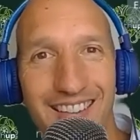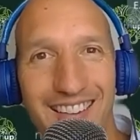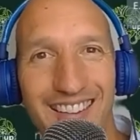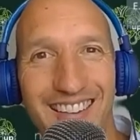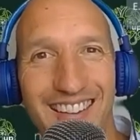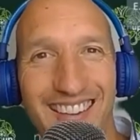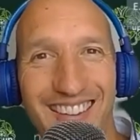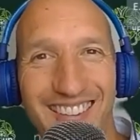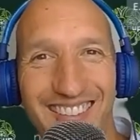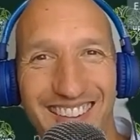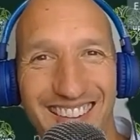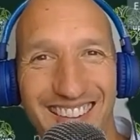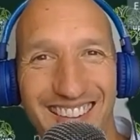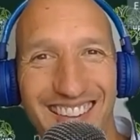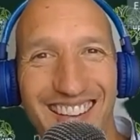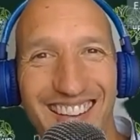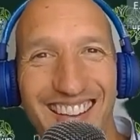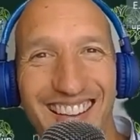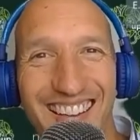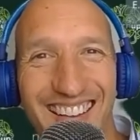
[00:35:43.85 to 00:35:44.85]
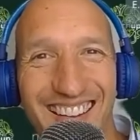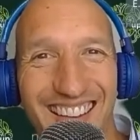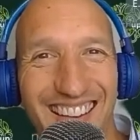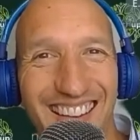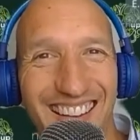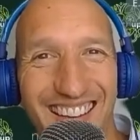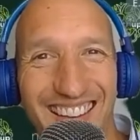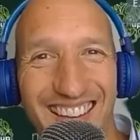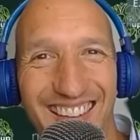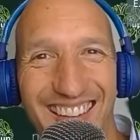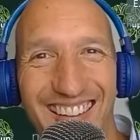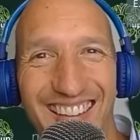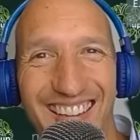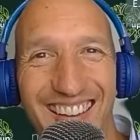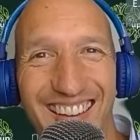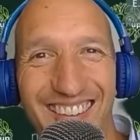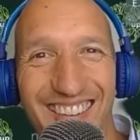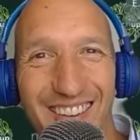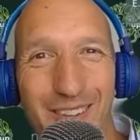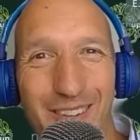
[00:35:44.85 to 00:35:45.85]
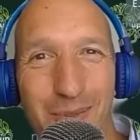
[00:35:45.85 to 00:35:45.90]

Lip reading: It